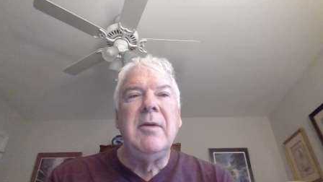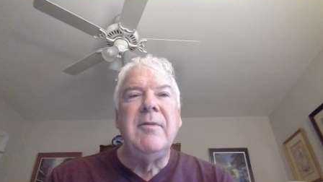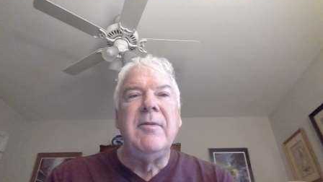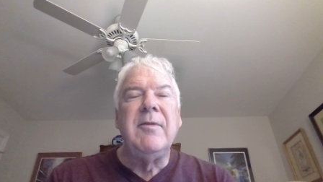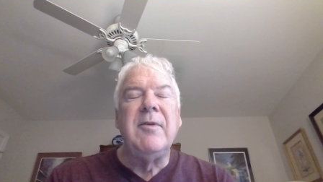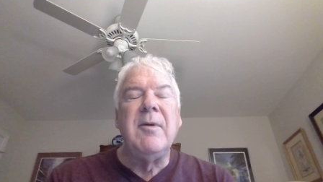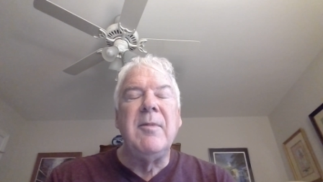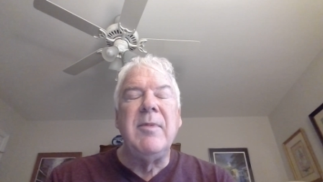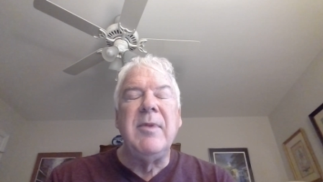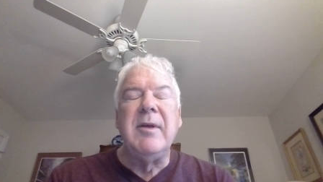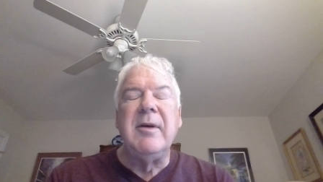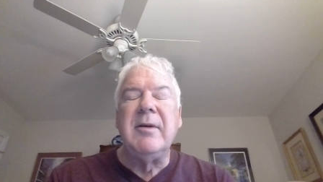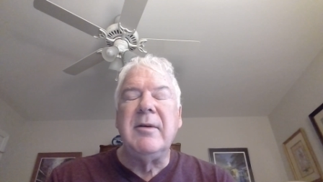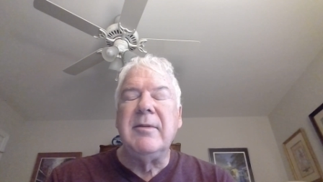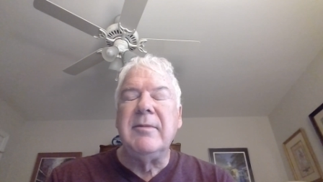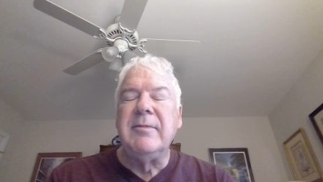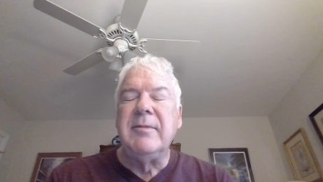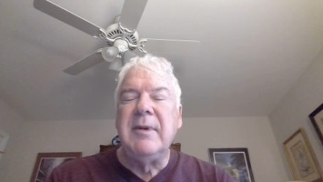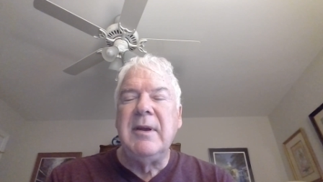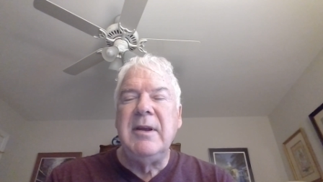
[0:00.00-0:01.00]
from the
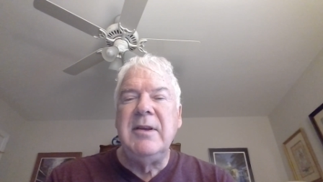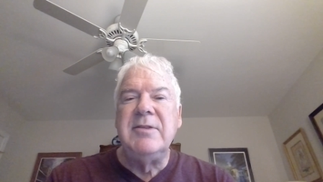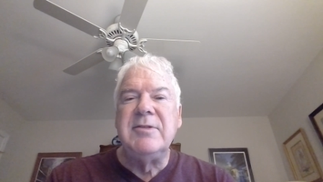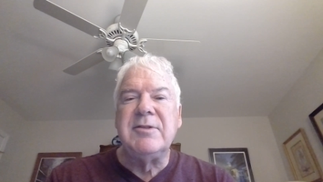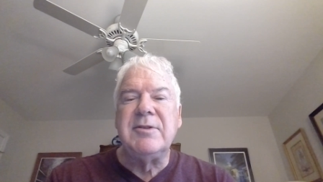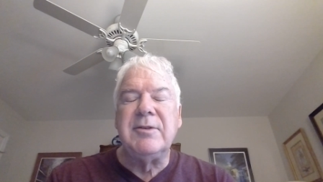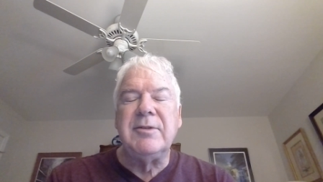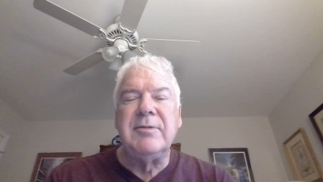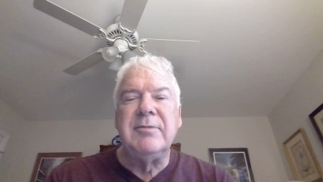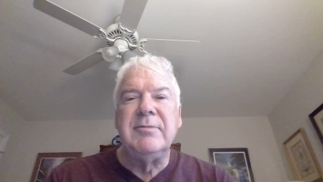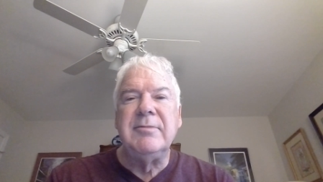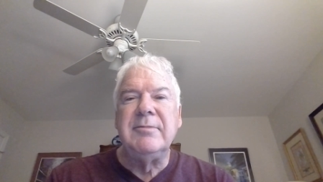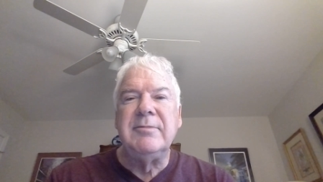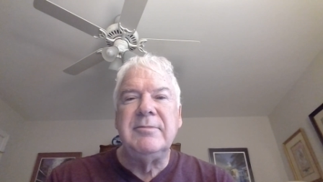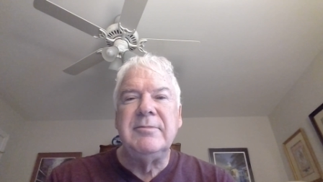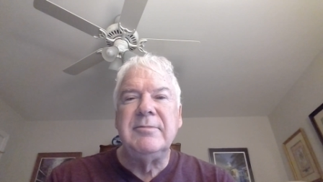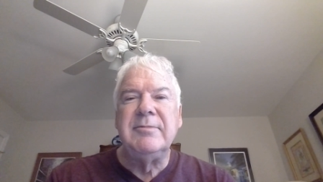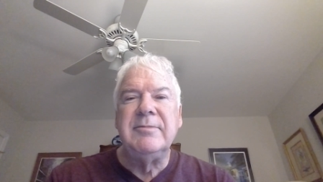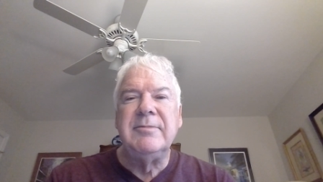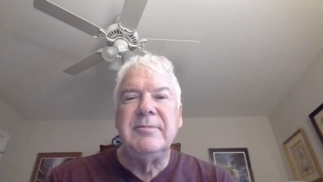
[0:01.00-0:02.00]
eastern
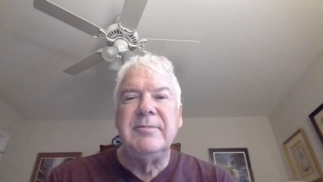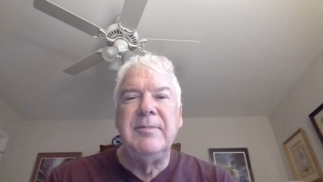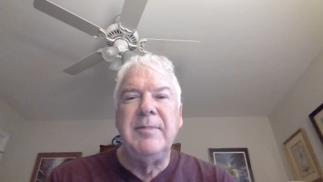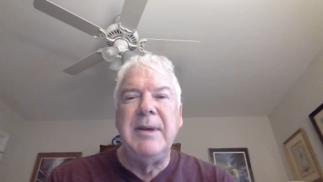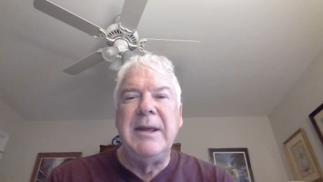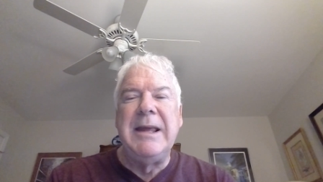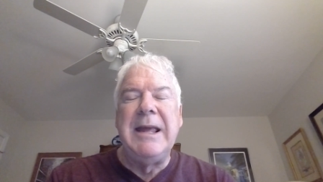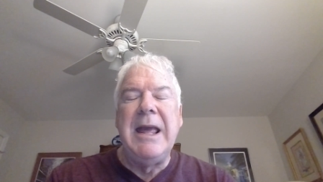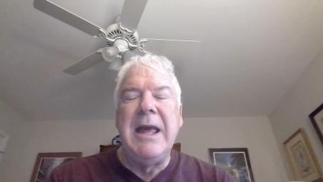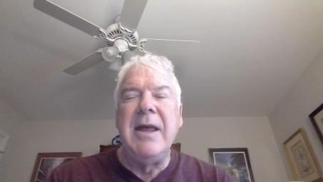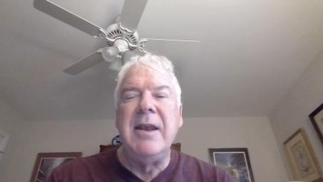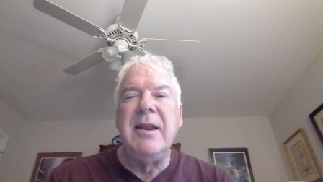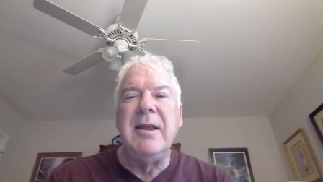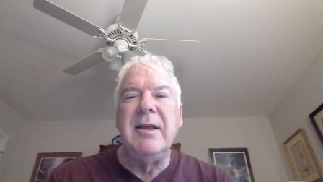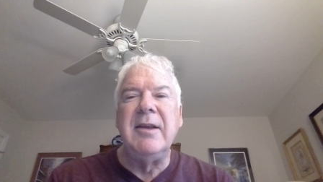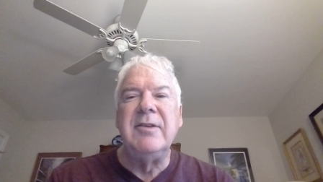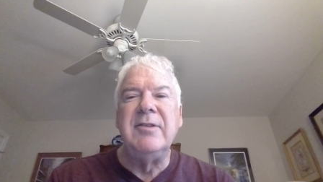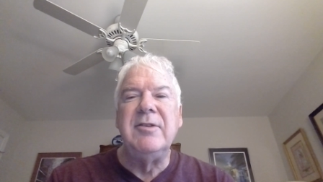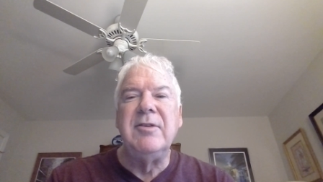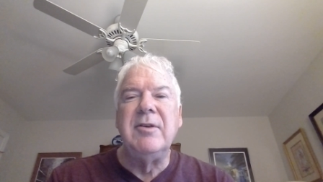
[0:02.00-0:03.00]

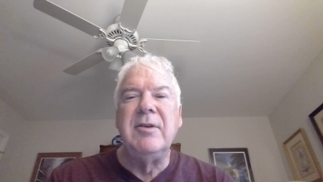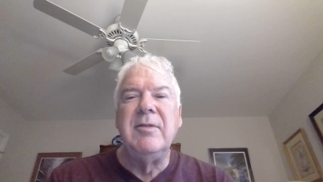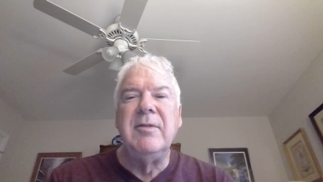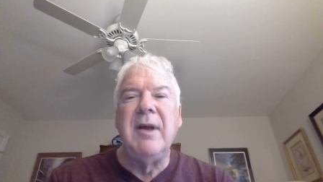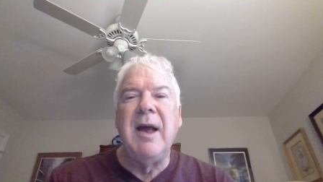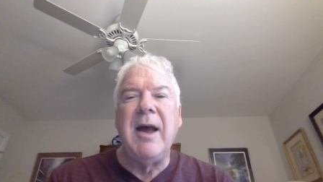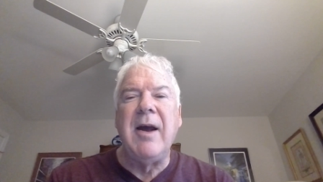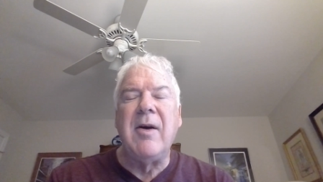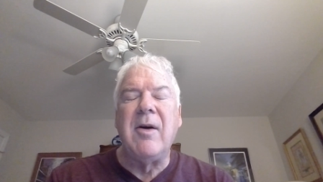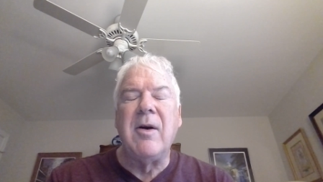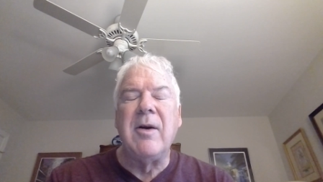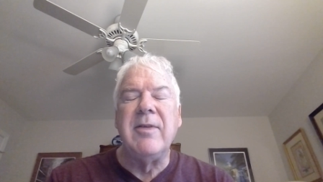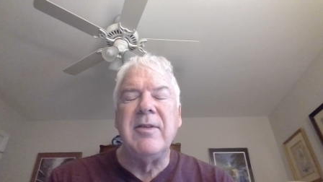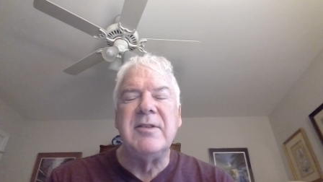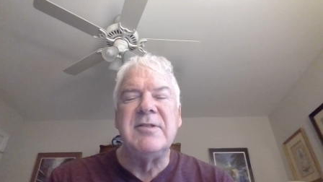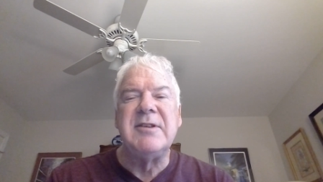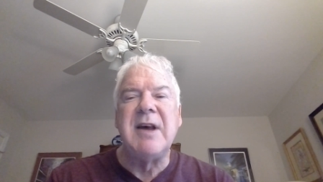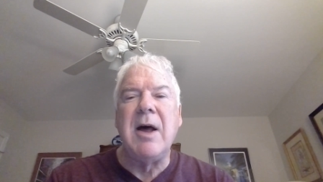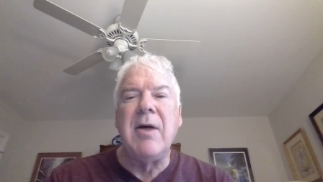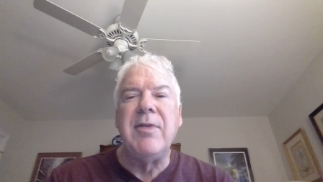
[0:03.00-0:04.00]
beginnings, you are in the
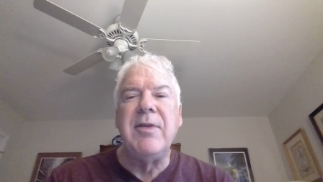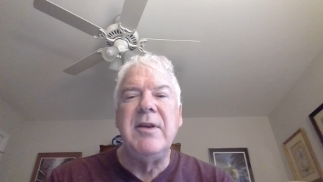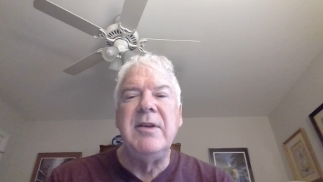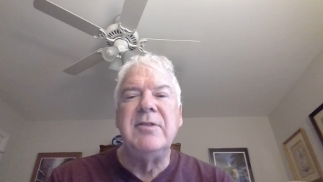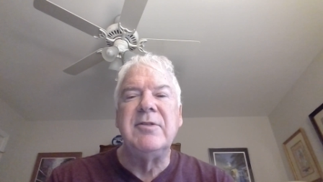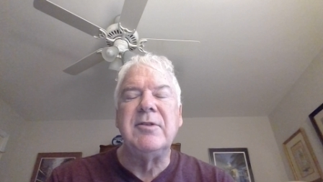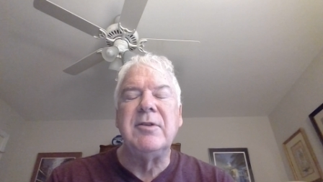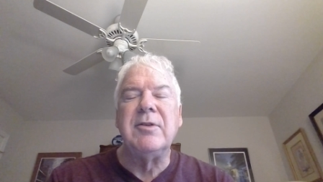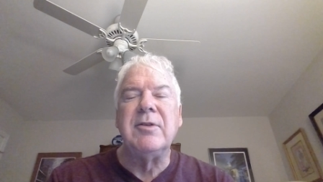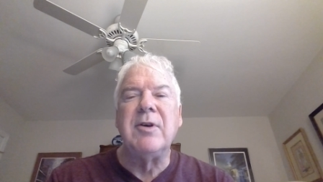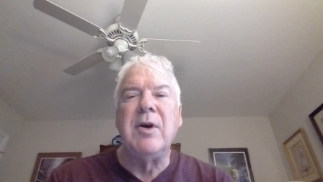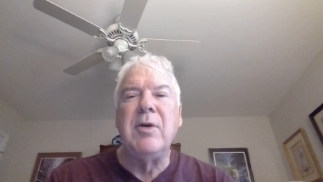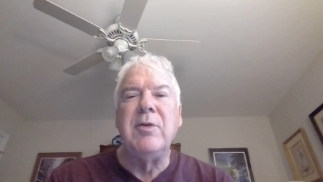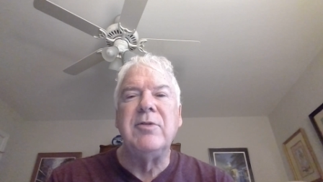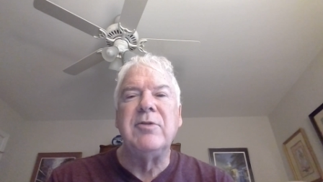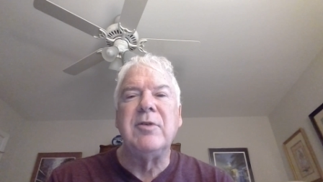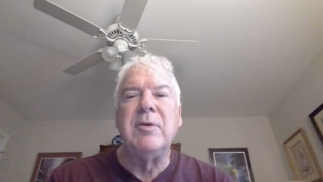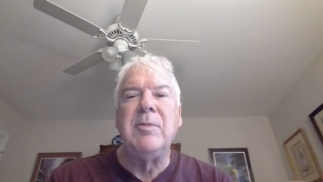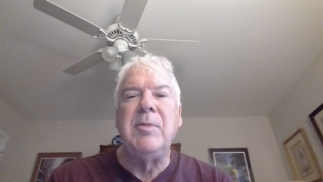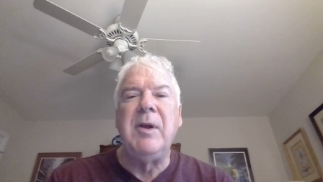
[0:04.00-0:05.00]
southeastern
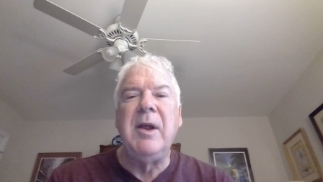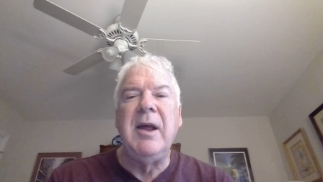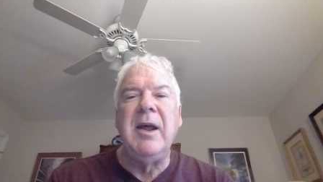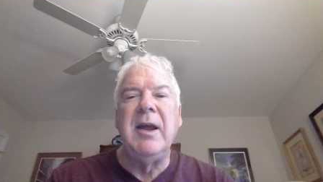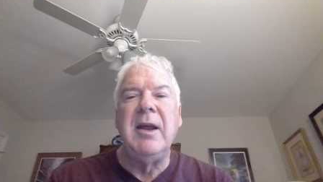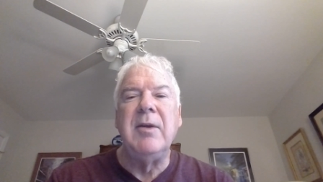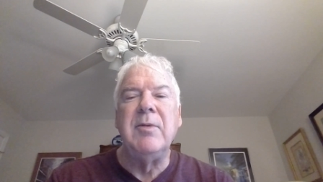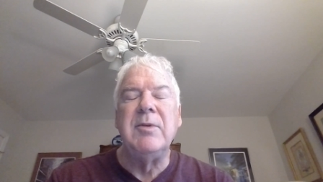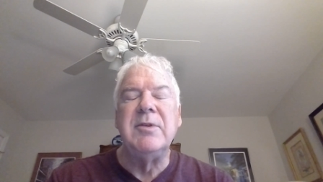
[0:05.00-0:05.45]
coastal plain,